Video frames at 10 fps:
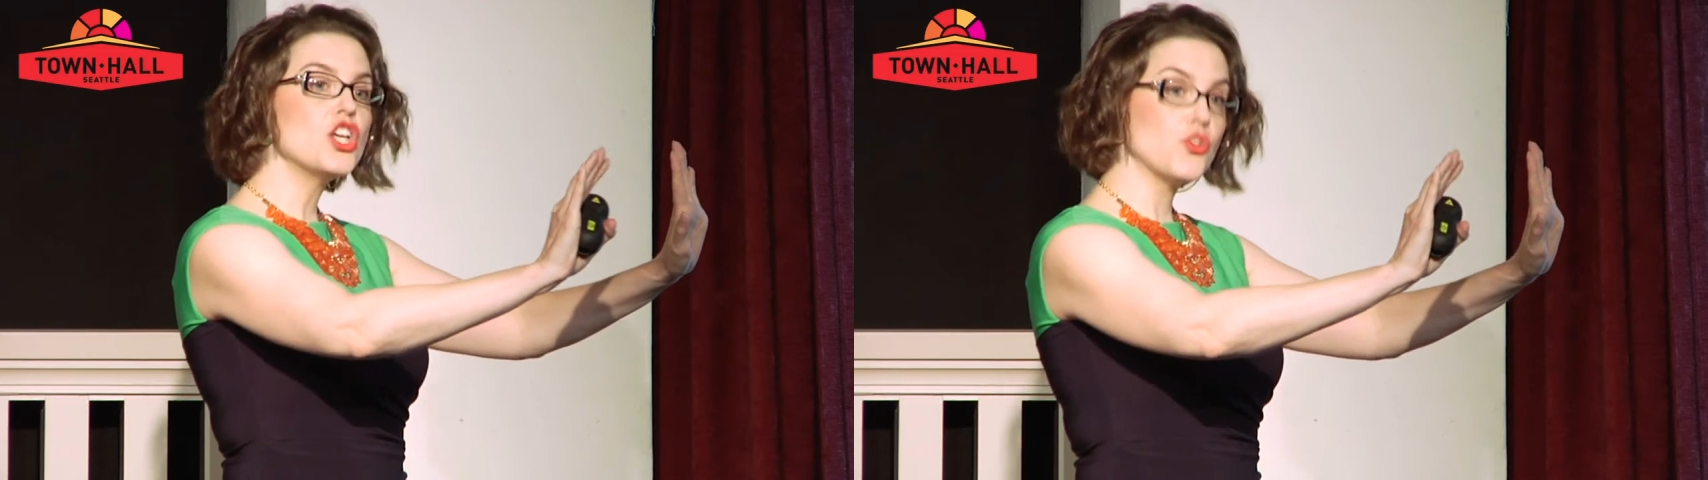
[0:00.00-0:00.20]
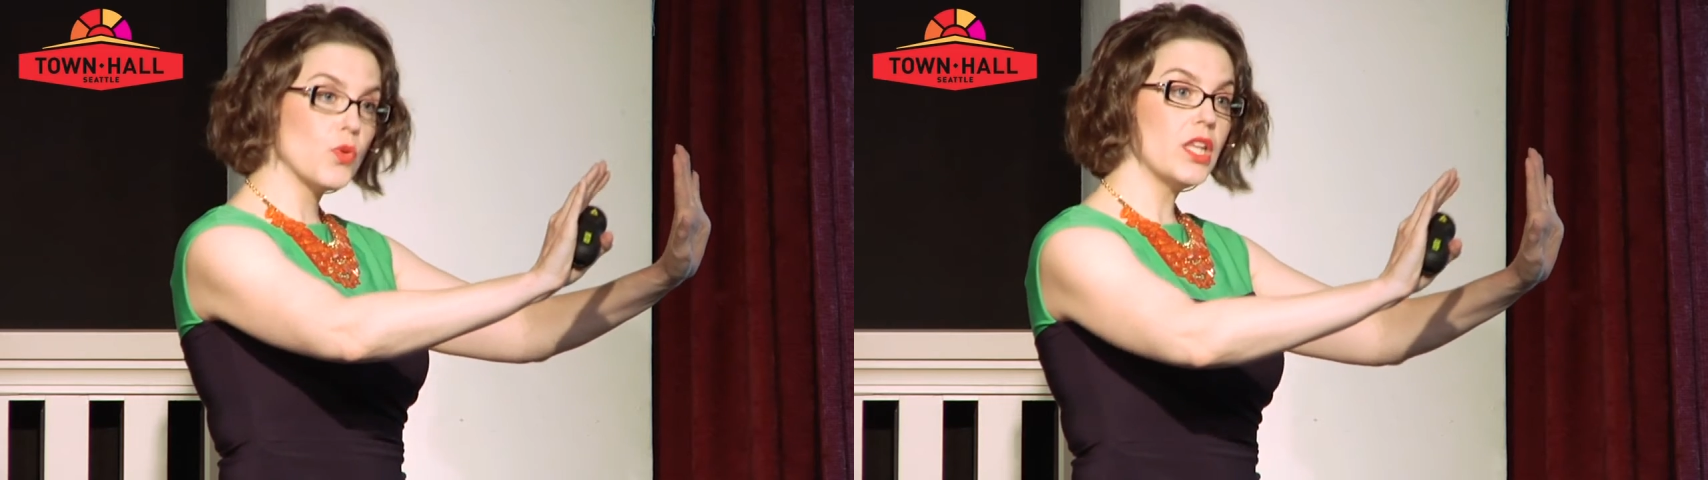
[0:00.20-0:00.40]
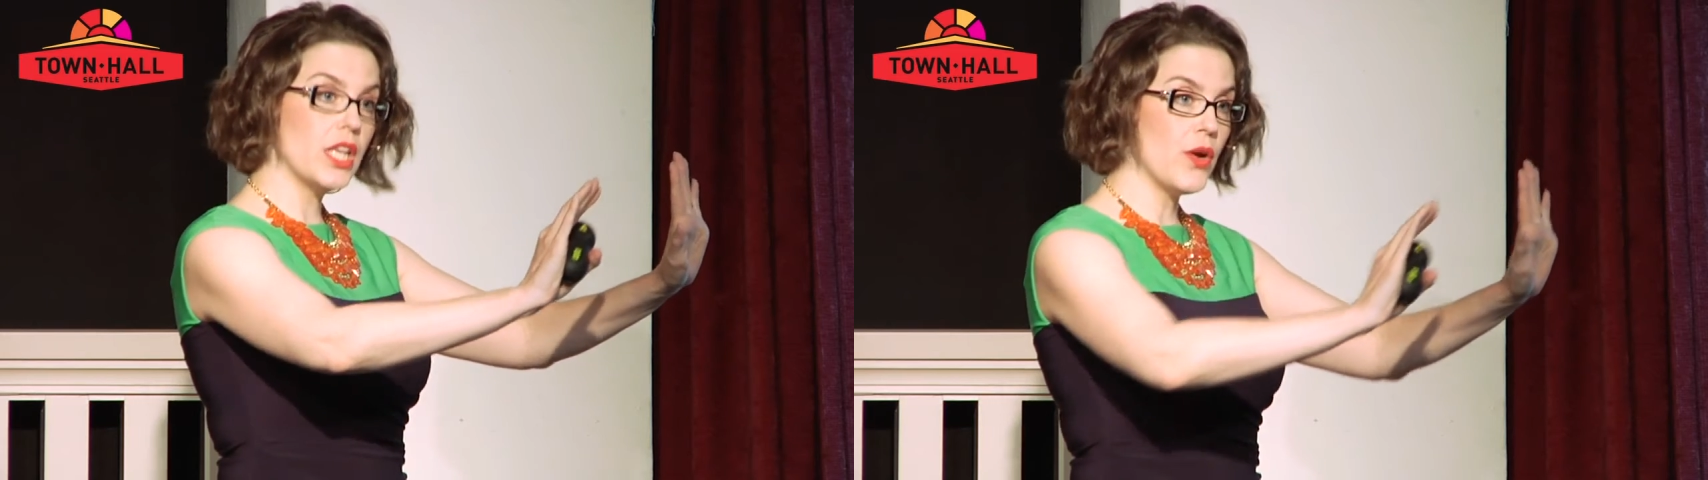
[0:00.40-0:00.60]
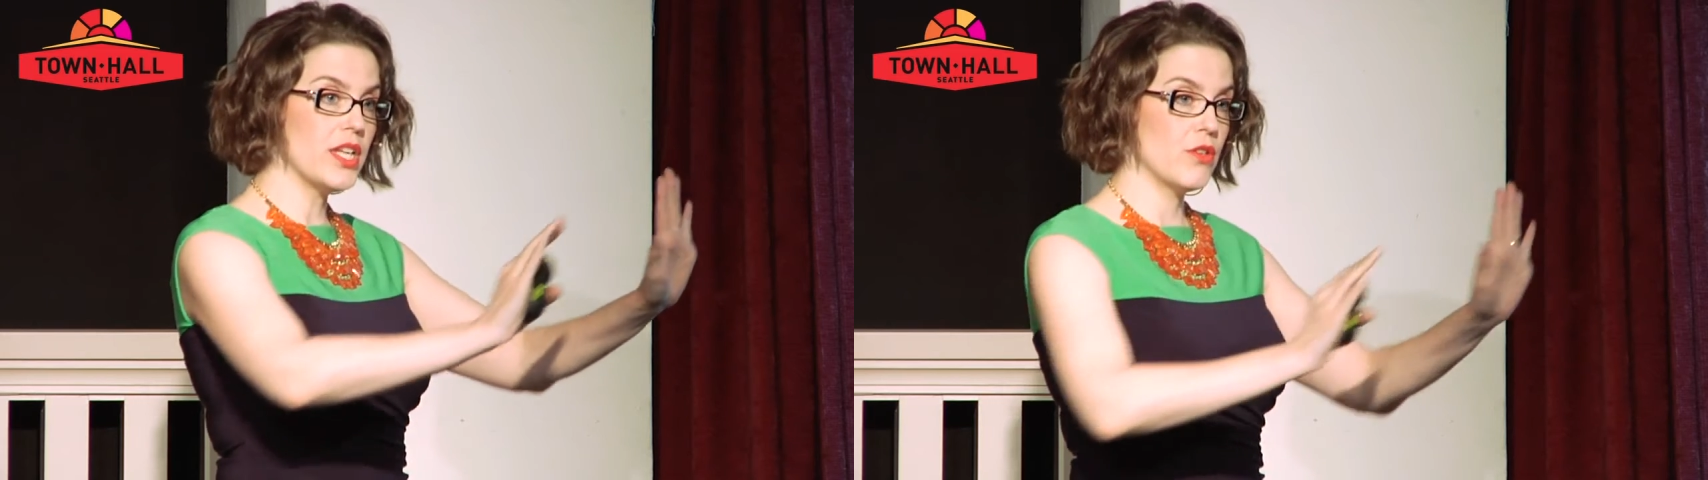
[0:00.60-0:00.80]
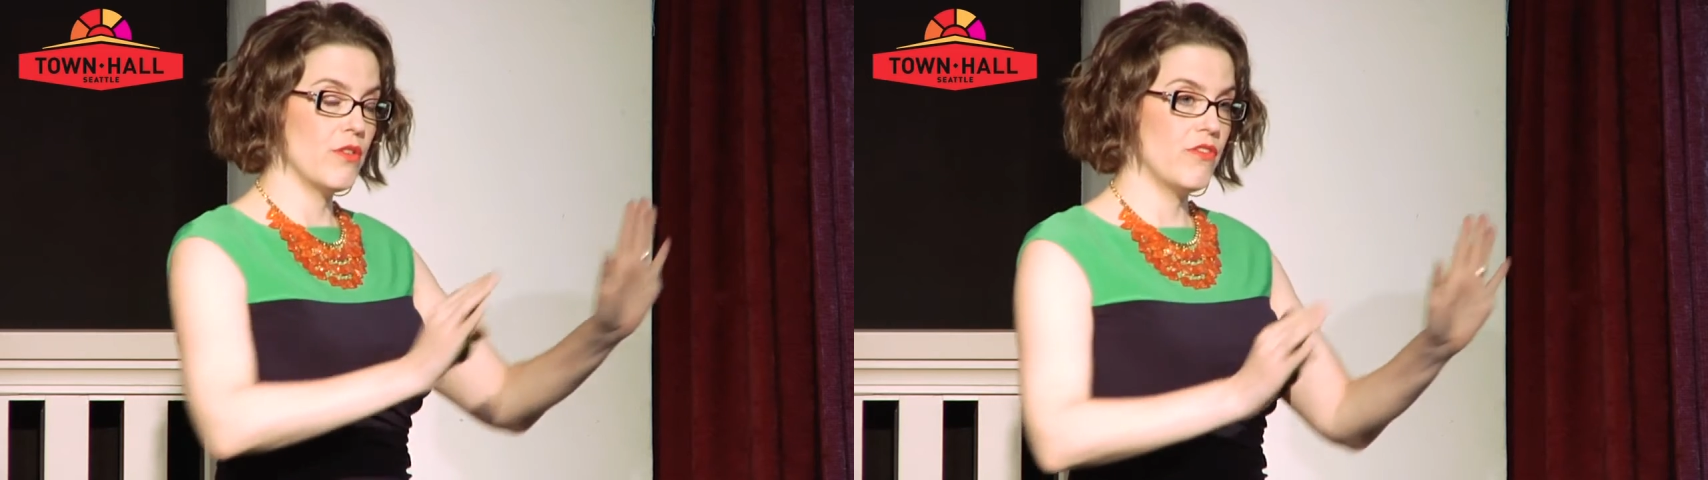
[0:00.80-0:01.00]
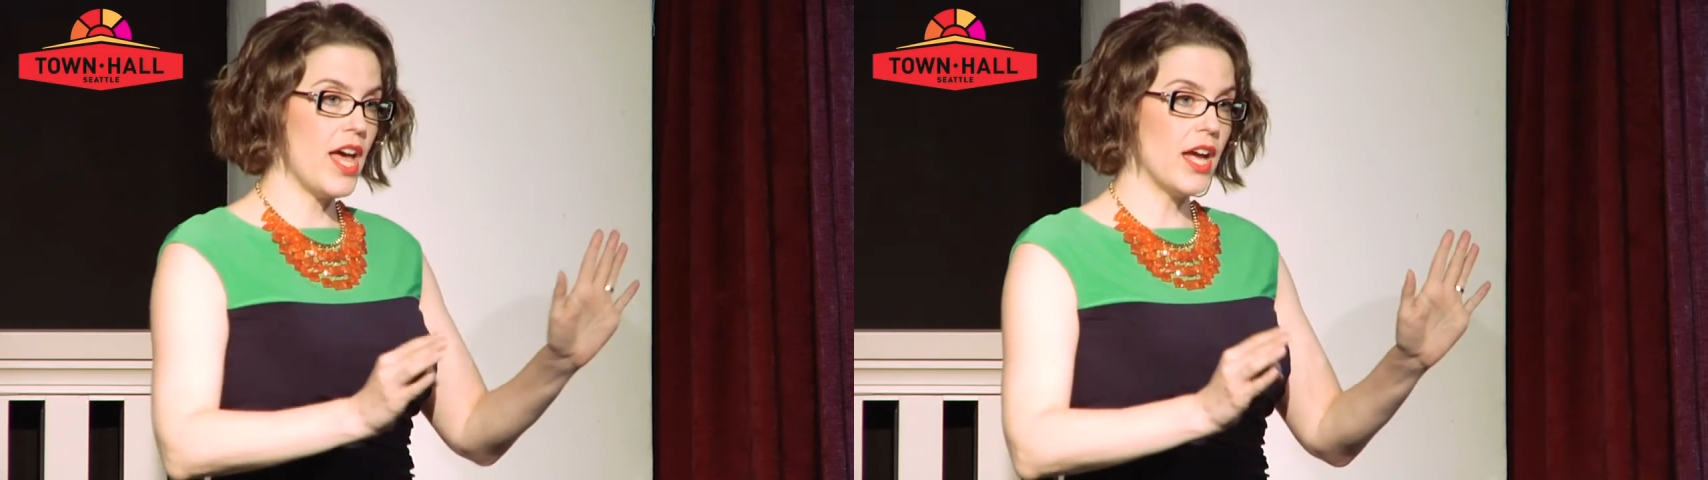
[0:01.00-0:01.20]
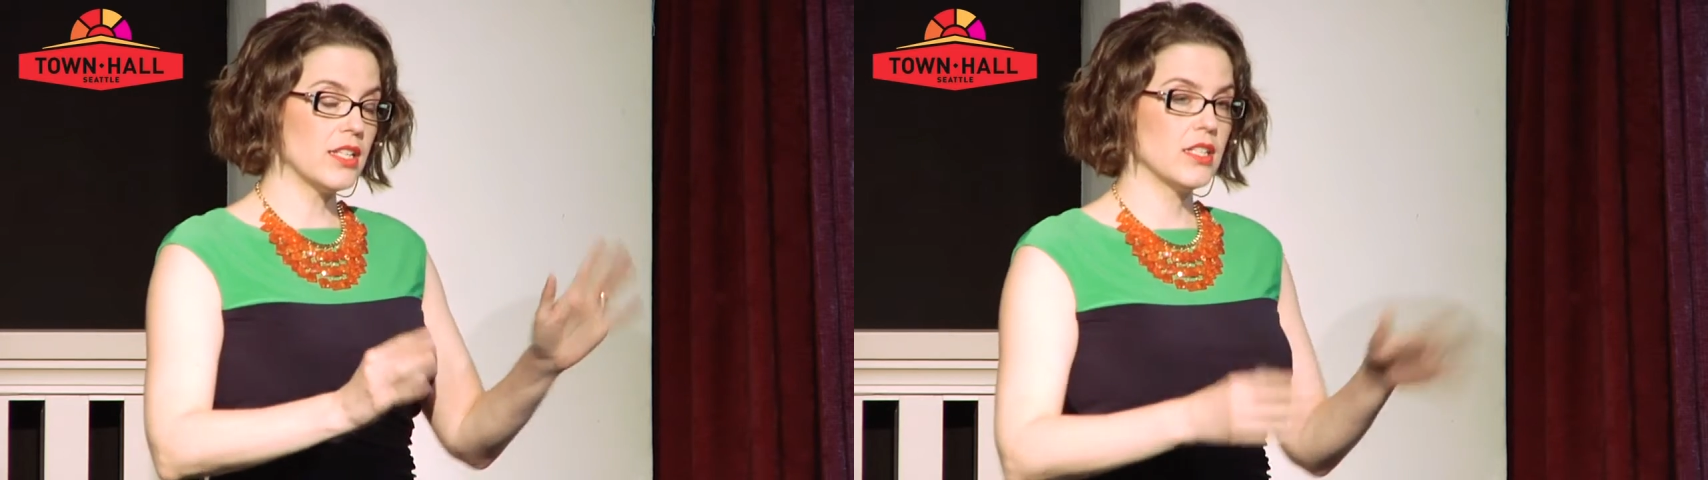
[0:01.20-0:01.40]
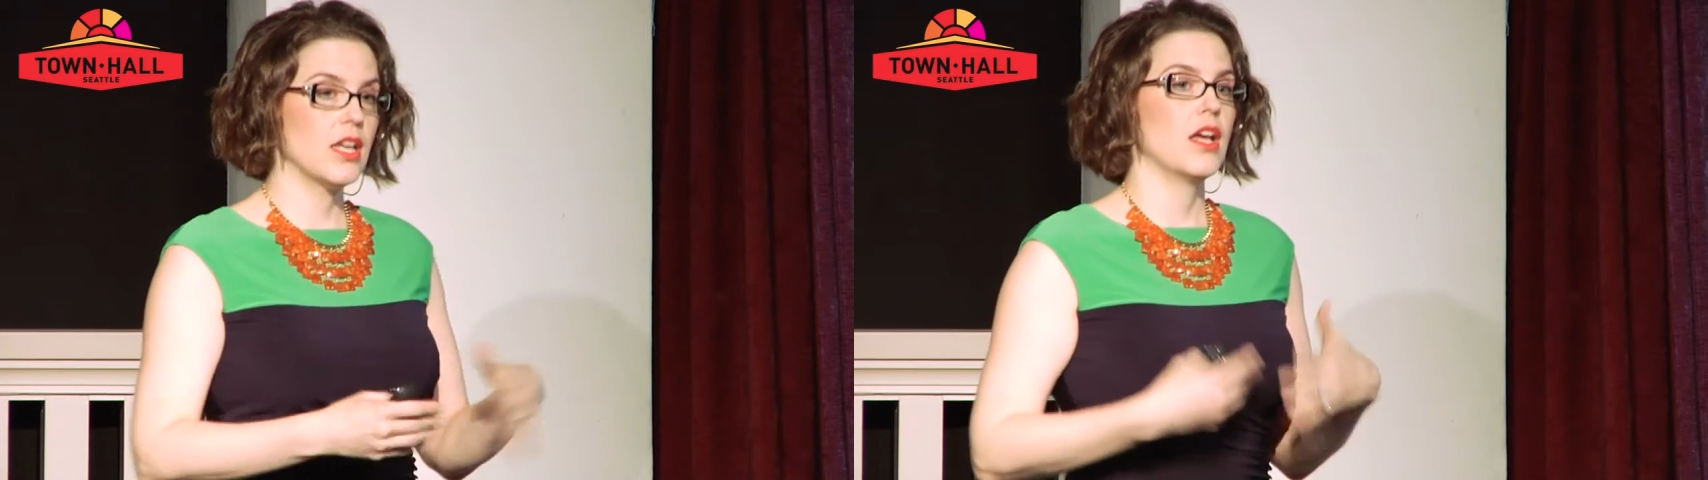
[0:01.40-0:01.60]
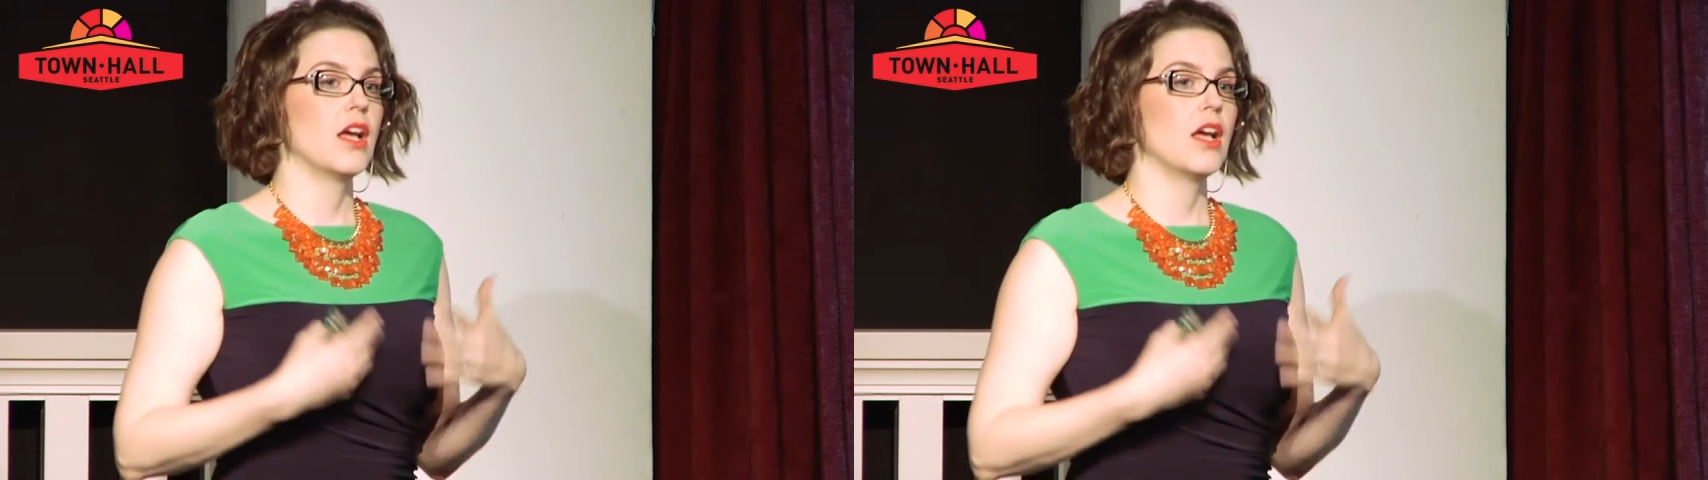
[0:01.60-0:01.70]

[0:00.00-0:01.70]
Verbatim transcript: is really going to affect